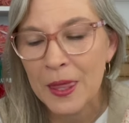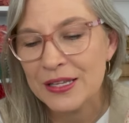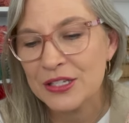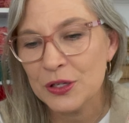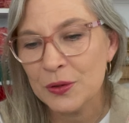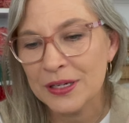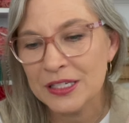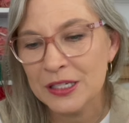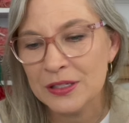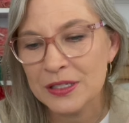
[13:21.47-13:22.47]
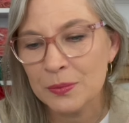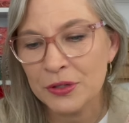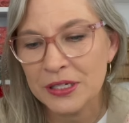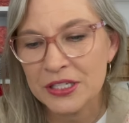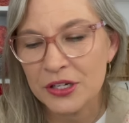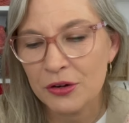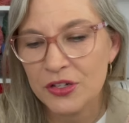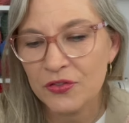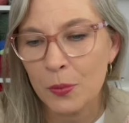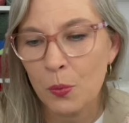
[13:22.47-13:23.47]
So I did some
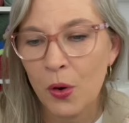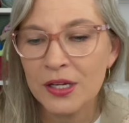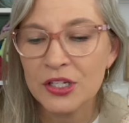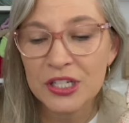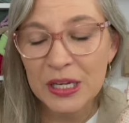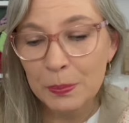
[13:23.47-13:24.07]
research from what she